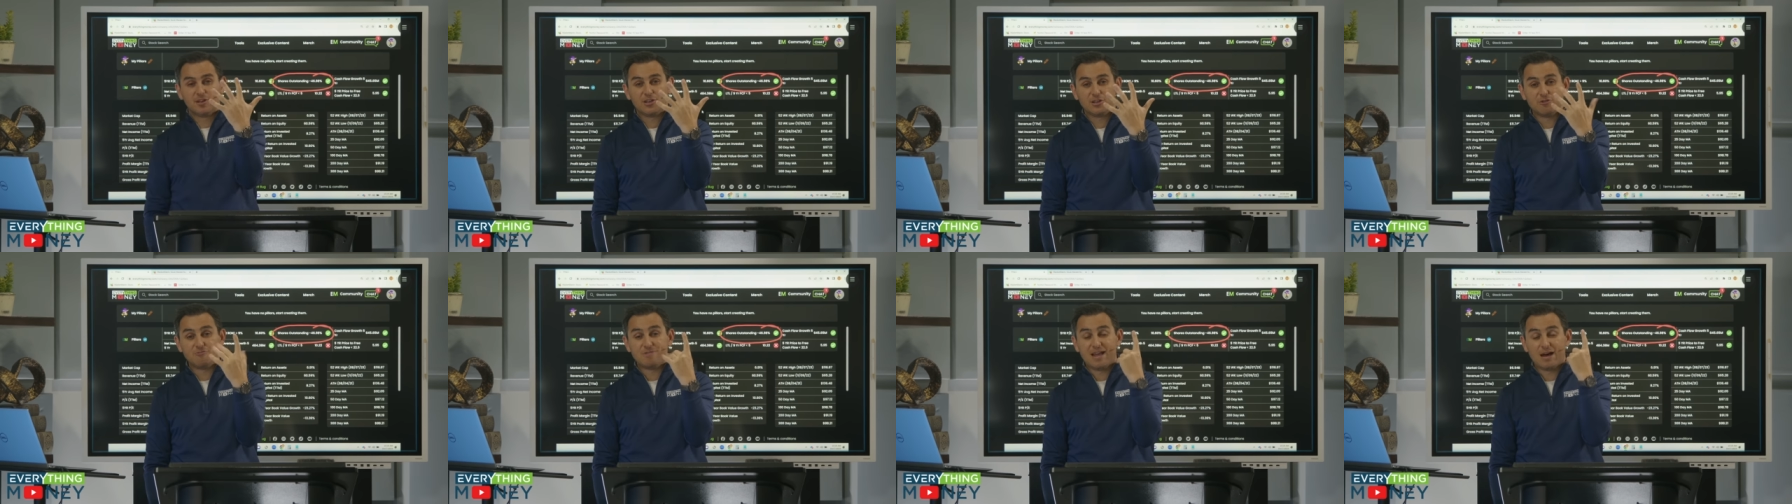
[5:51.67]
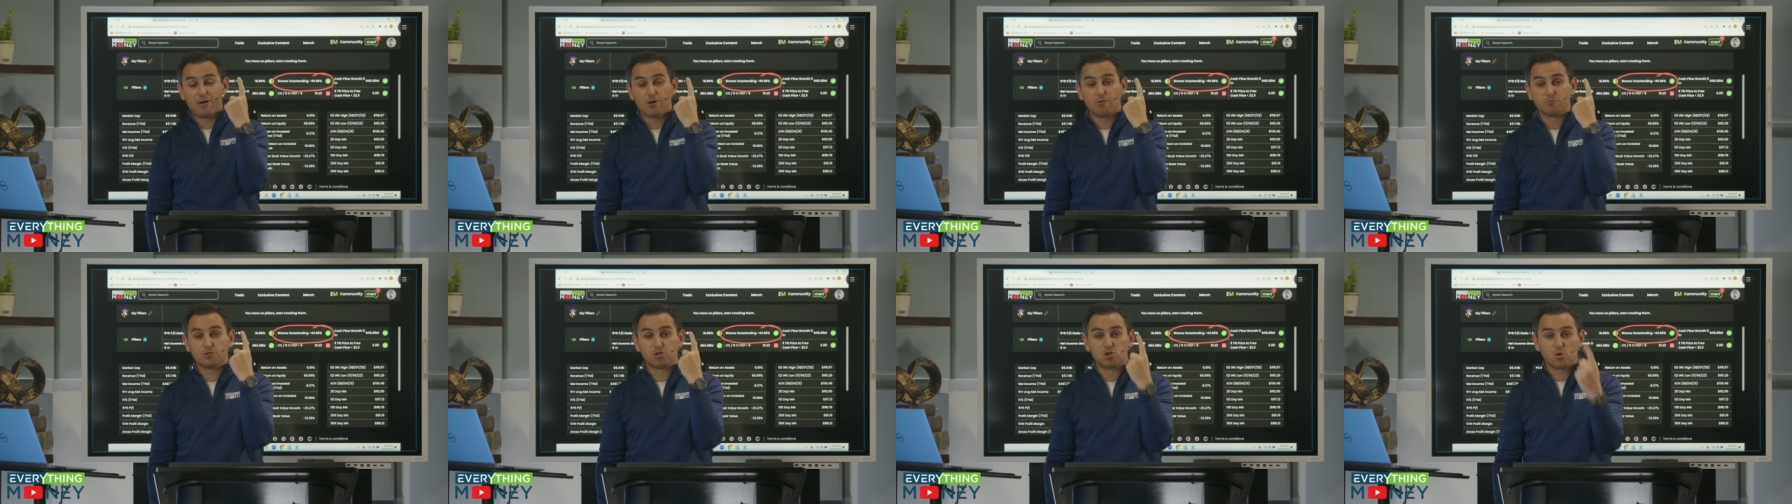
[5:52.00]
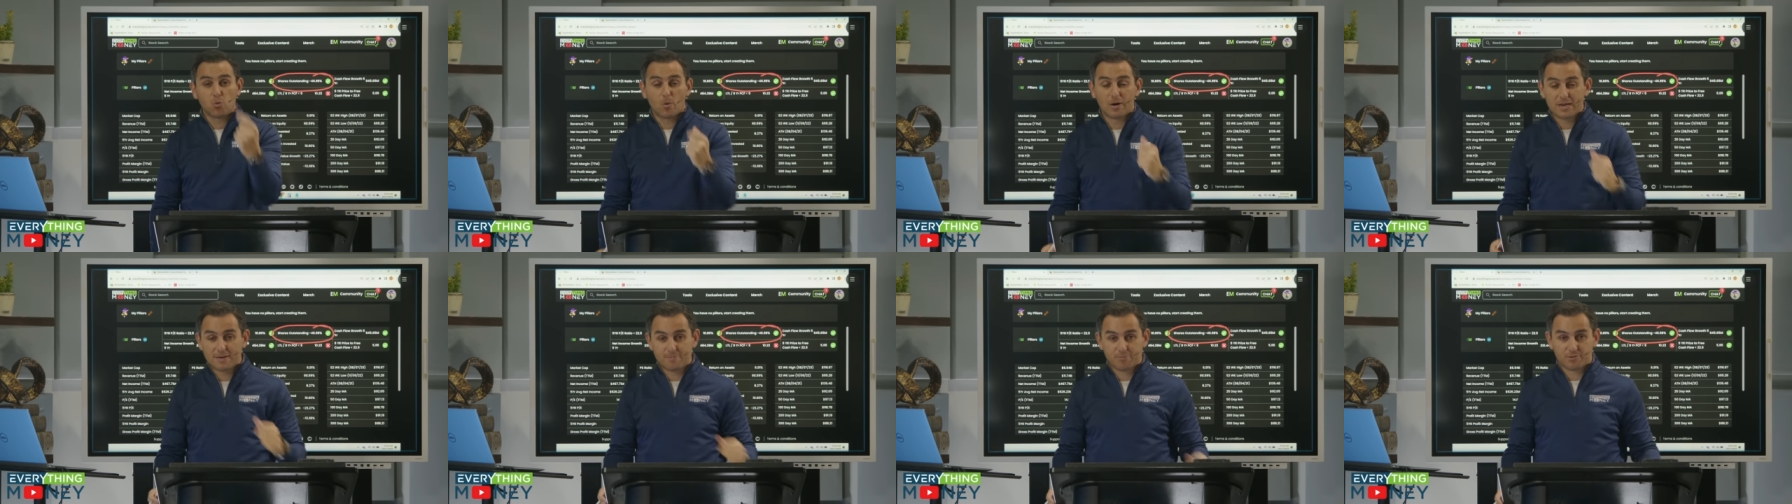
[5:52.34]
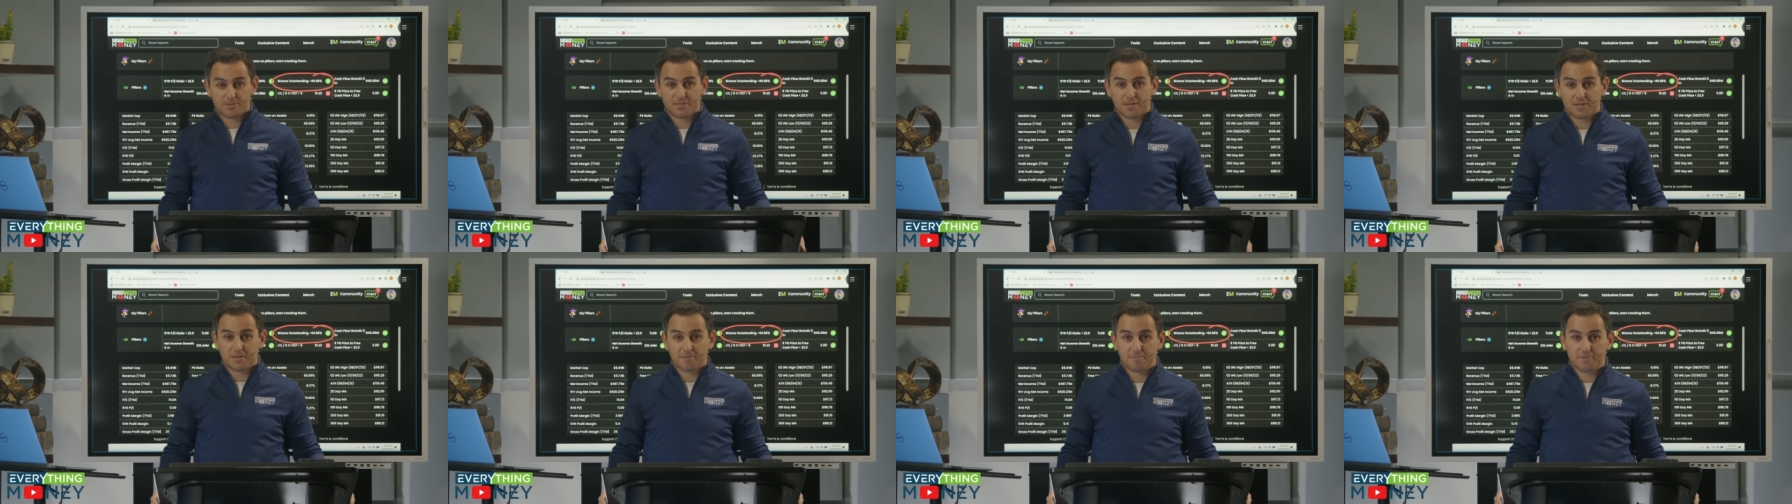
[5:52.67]
You now own
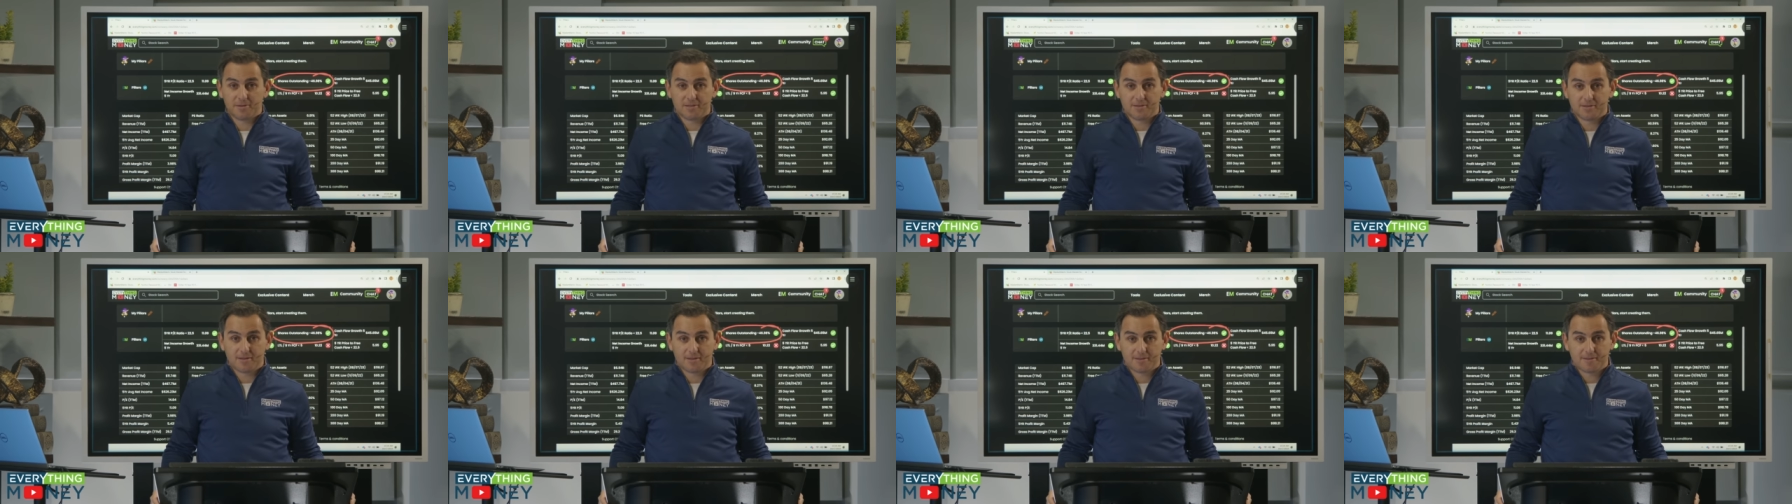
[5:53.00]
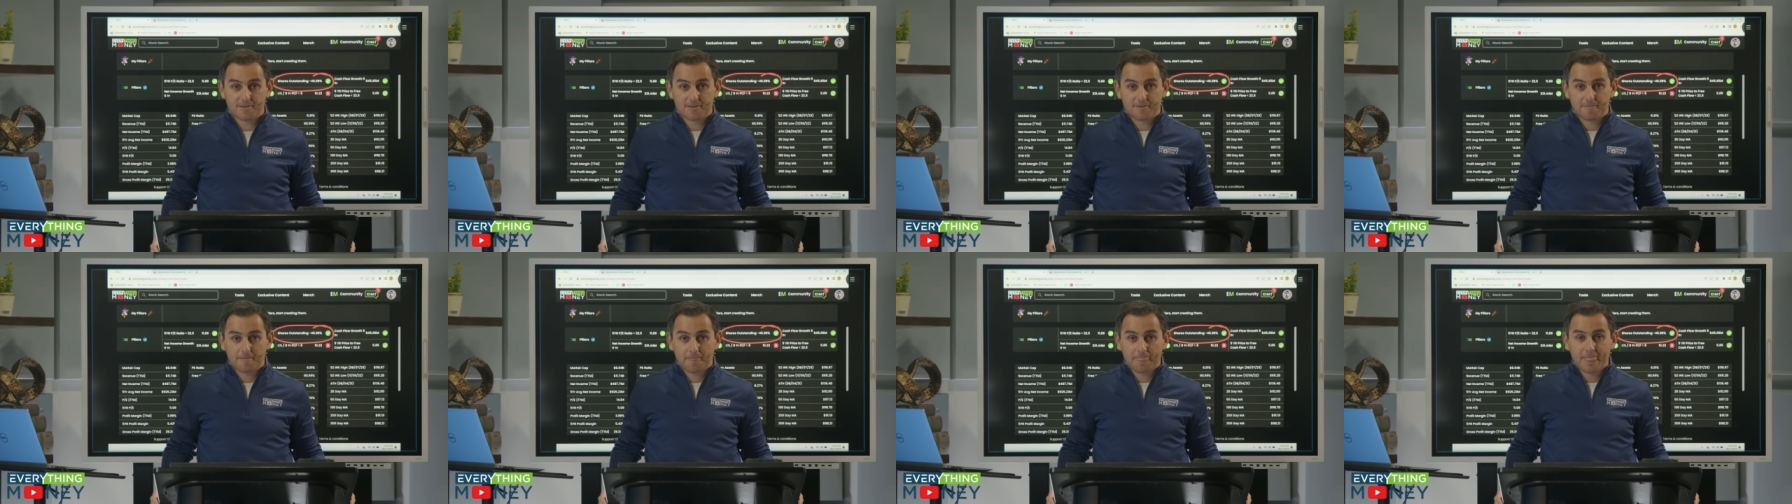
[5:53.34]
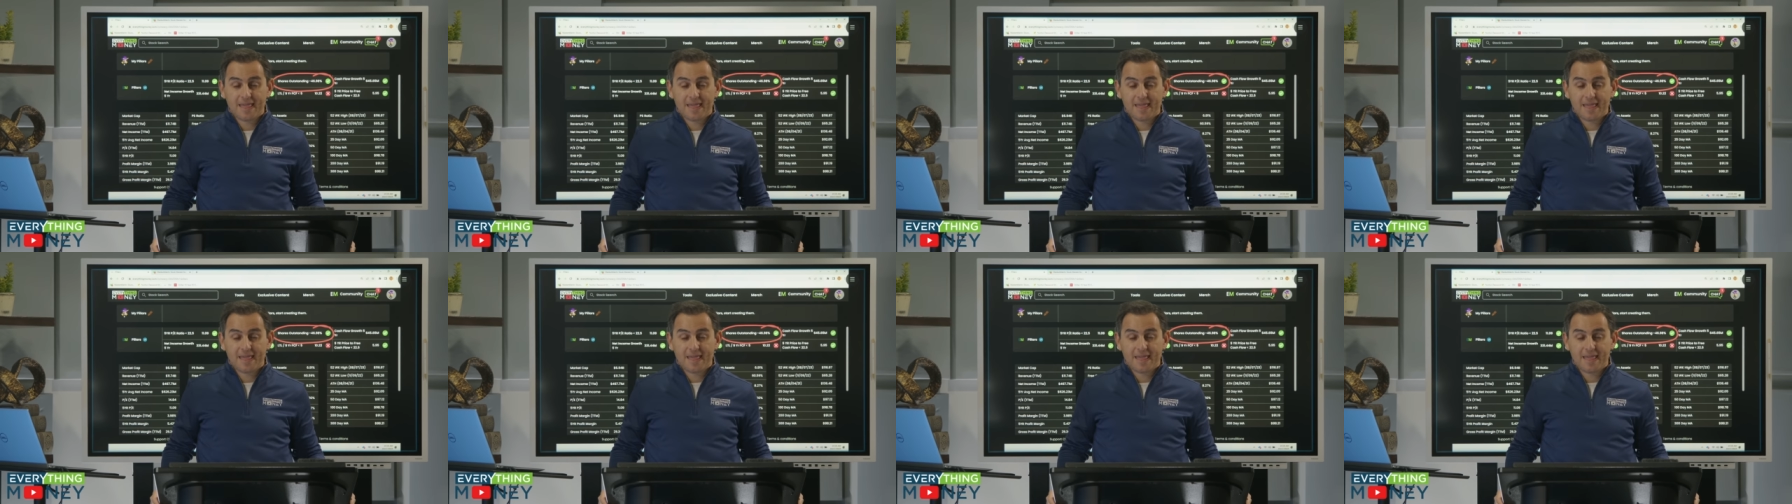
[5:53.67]
20% of the business.